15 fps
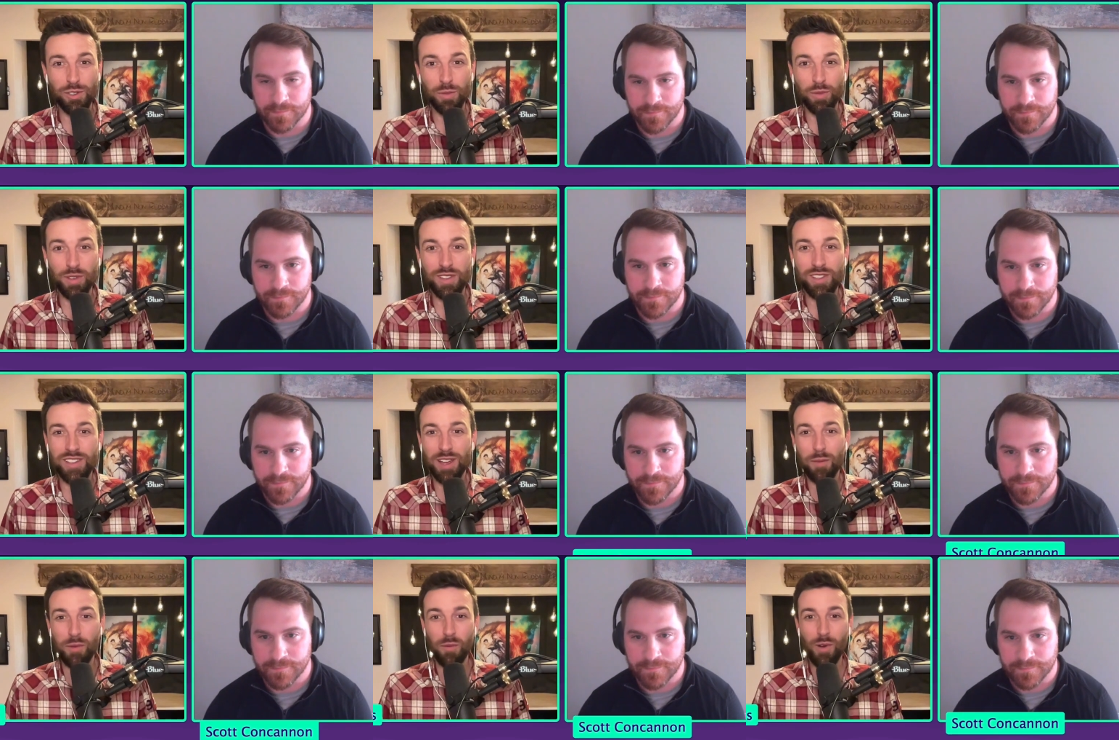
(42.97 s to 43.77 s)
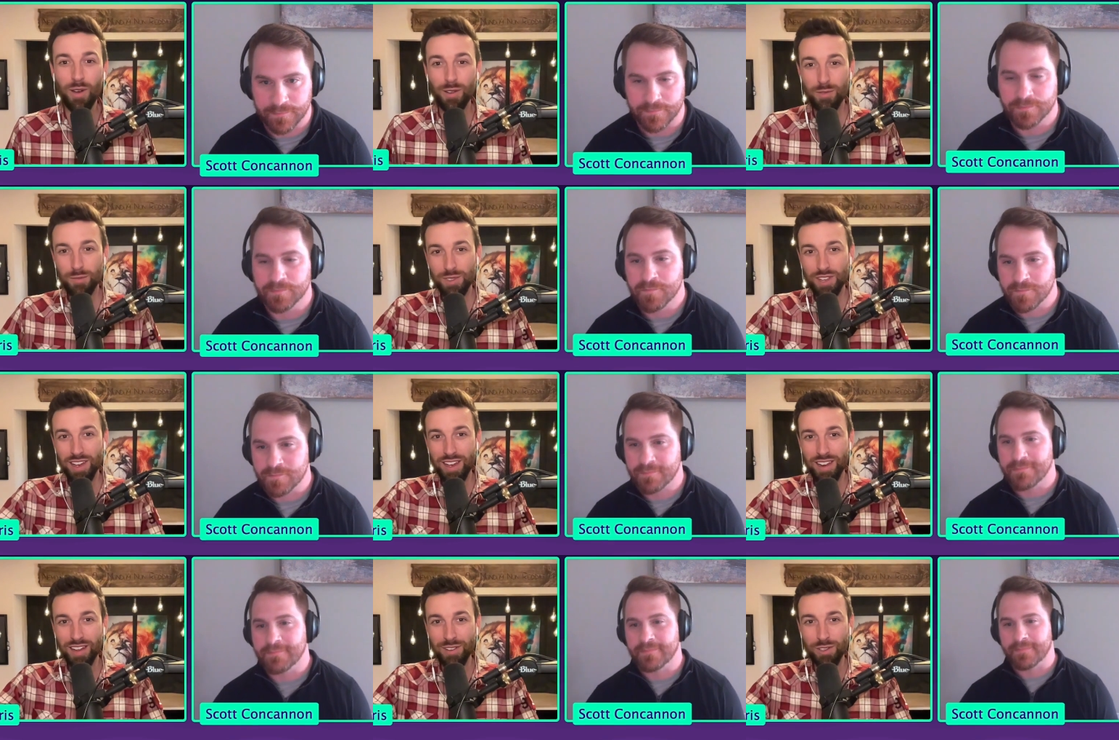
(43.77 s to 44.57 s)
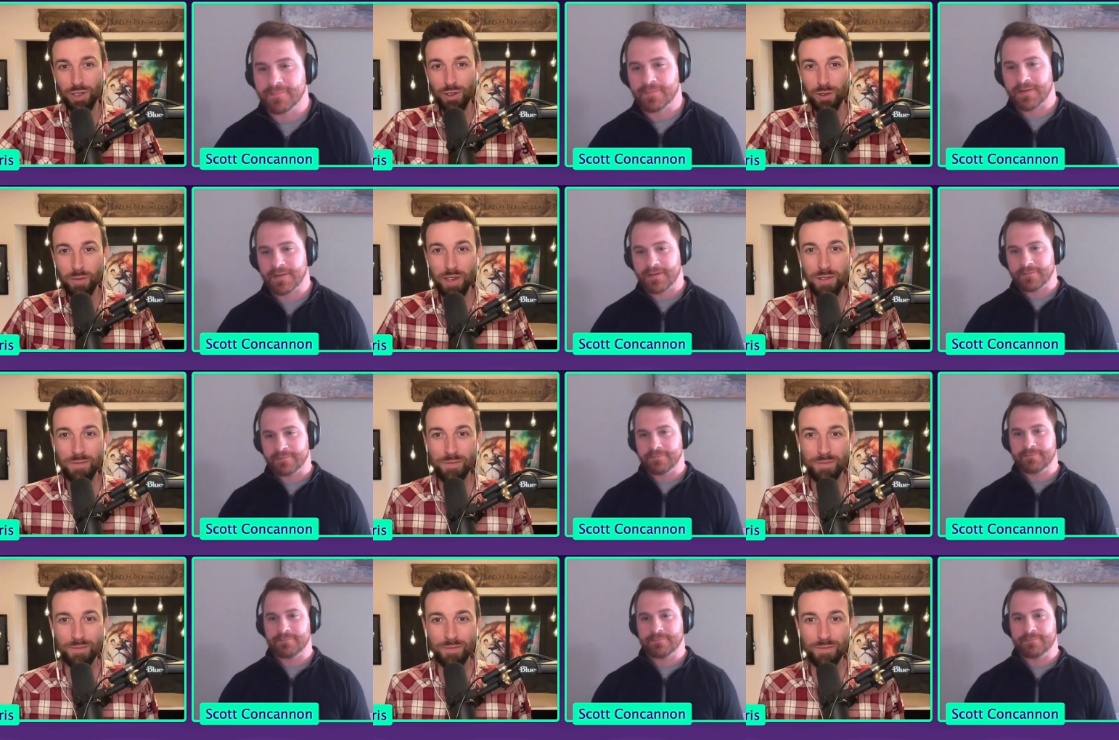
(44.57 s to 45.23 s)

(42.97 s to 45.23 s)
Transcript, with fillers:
Speaker 1: So please help me welcome Scott. How's it going, man?